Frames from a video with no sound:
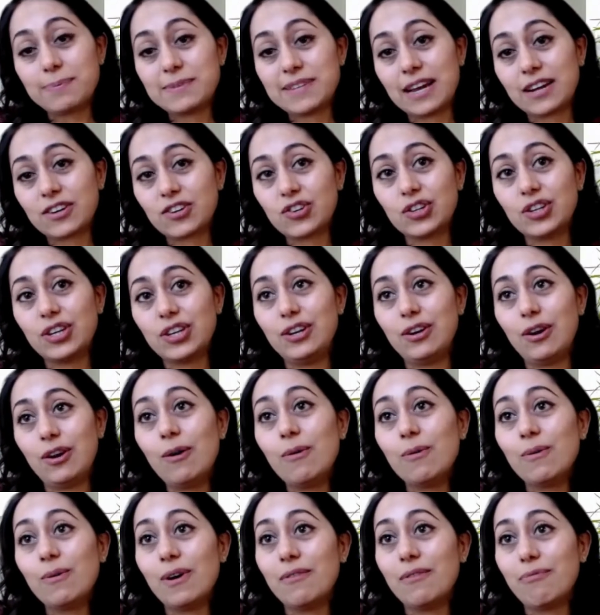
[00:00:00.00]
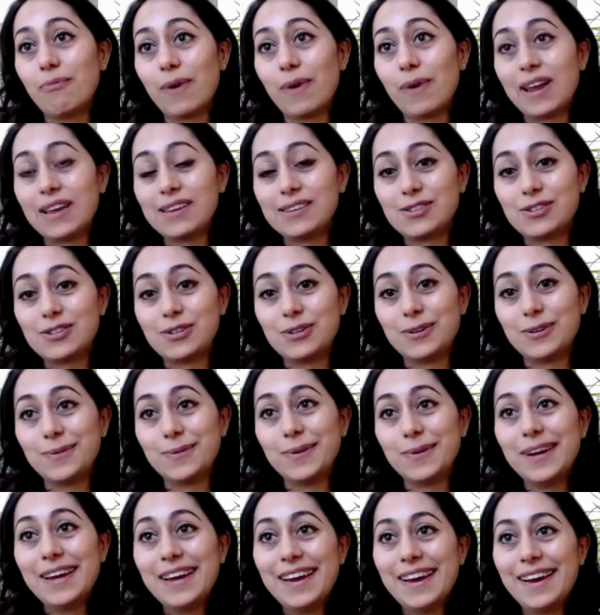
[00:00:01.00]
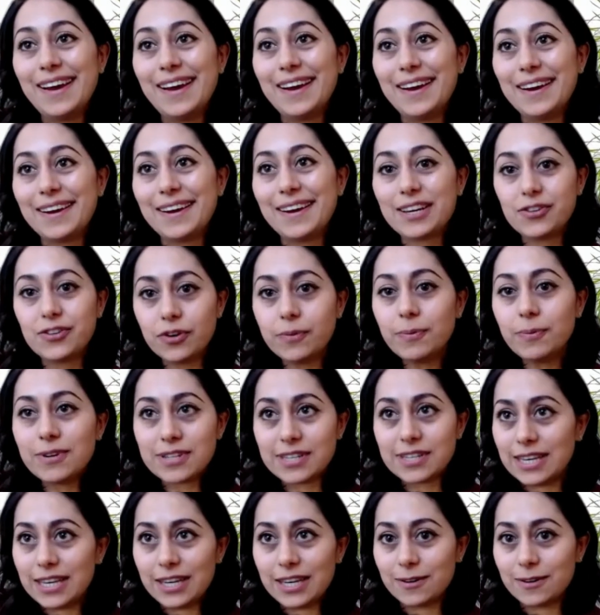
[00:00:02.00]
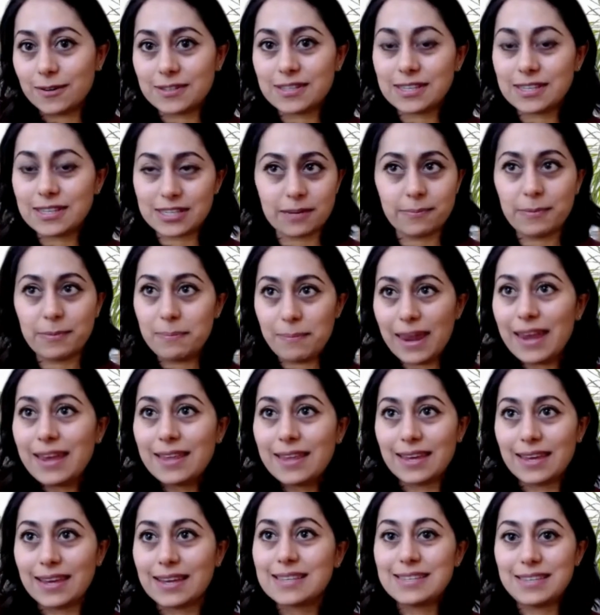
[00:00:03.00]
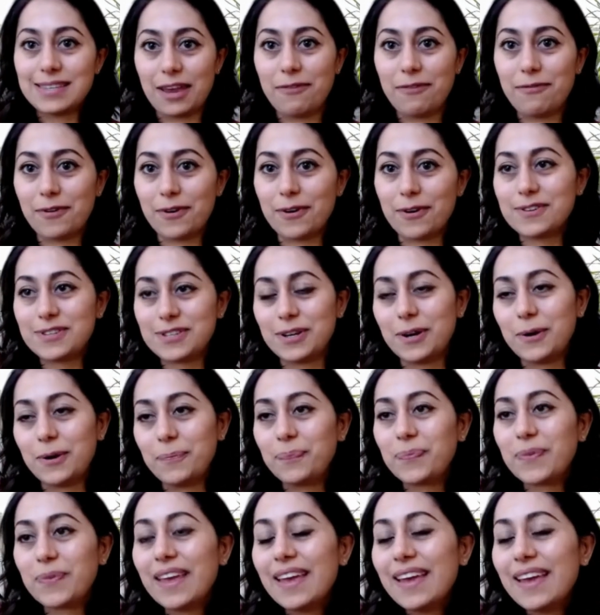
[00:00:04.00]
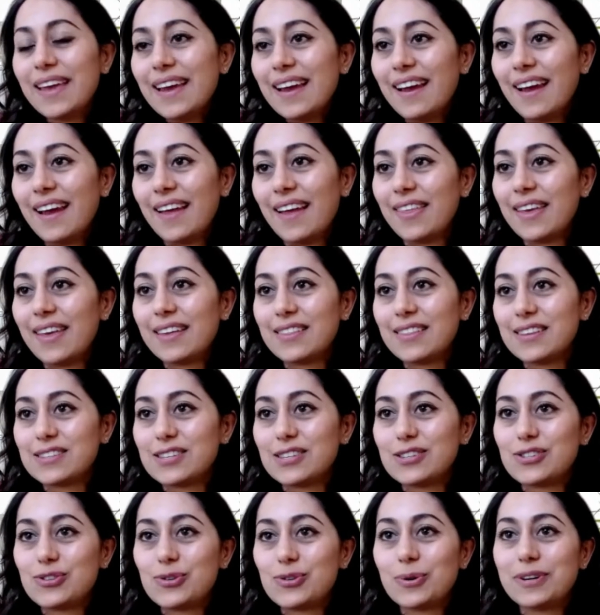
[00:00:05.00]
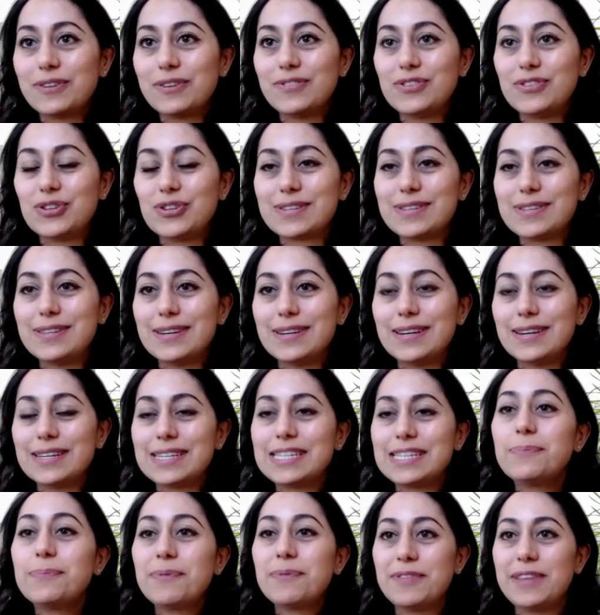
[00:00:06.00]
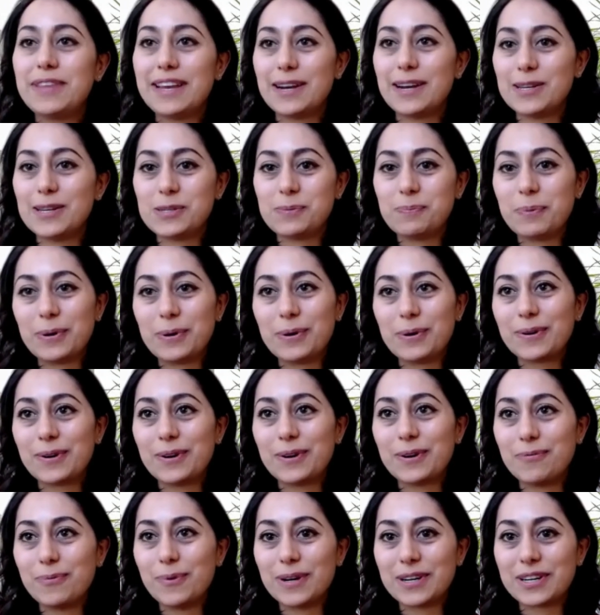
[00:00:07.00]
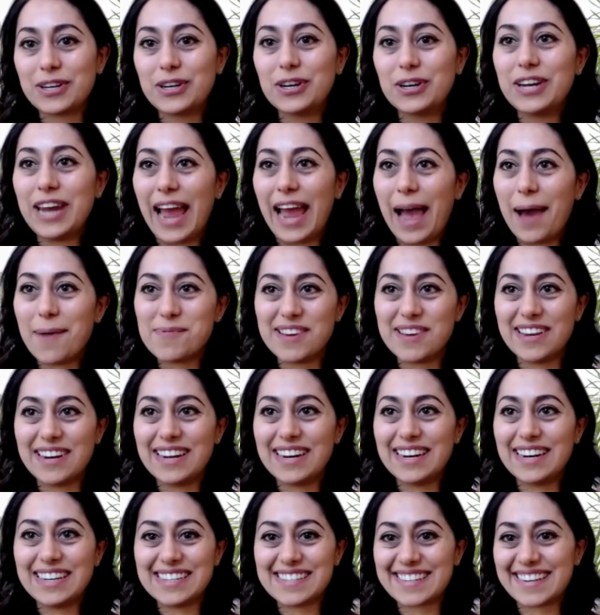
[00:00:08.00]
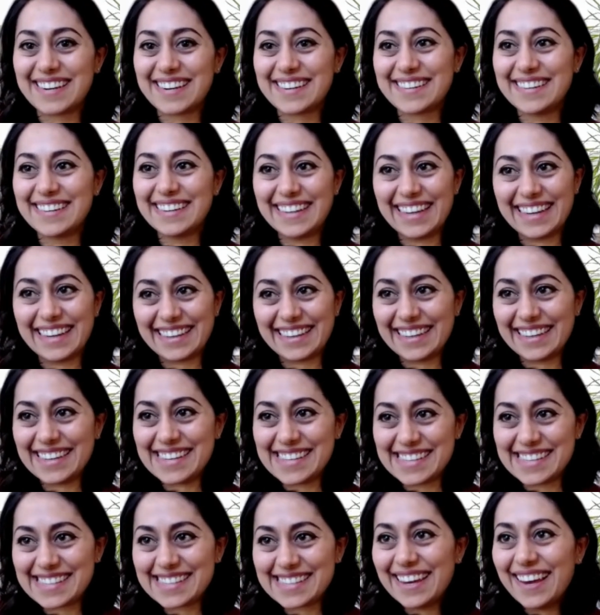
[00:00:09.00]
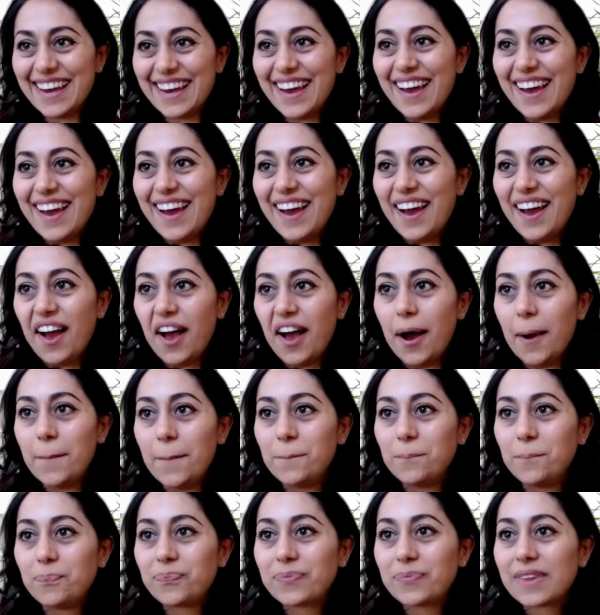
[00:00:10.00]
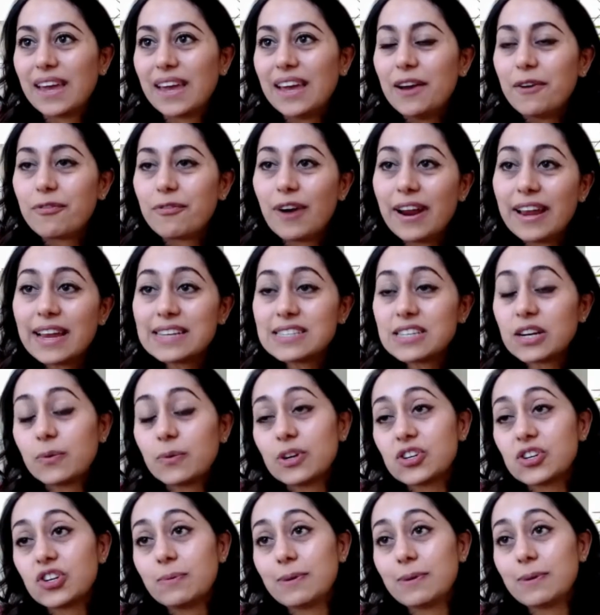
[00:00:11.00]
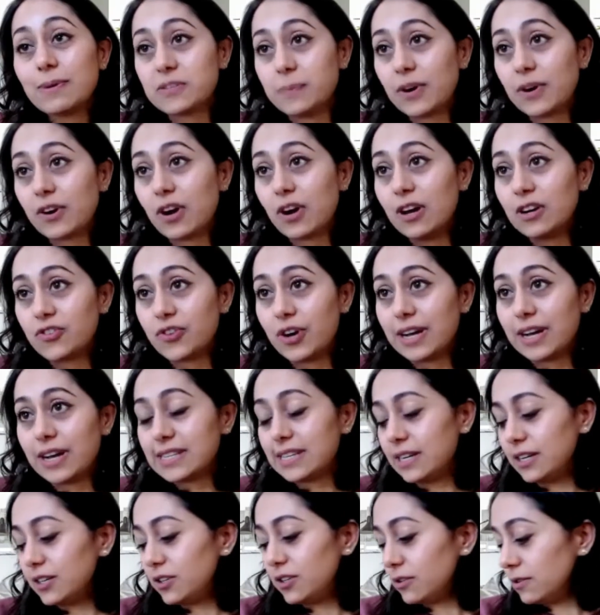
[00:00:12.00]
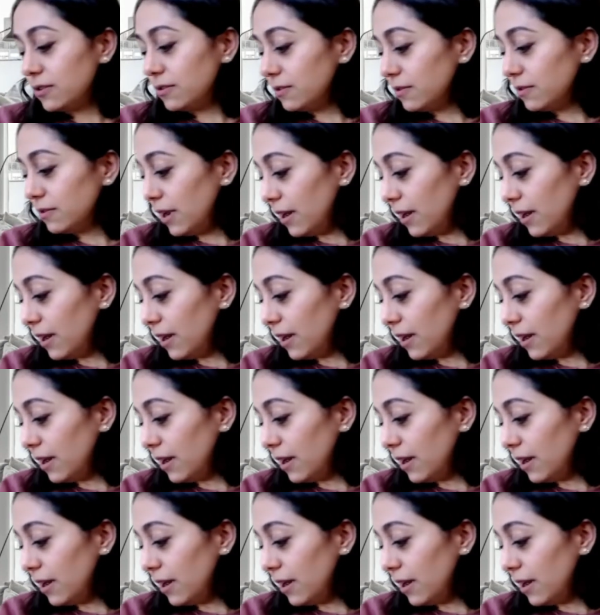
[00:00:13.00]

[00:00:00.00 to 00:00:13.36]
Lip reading: actually know of ways to contribute to the ecosystem and make things safer. So I think this is sort of just the tip of the iceberg of what could happen in a discussion like this. Frank has a question about smart contracts, and I do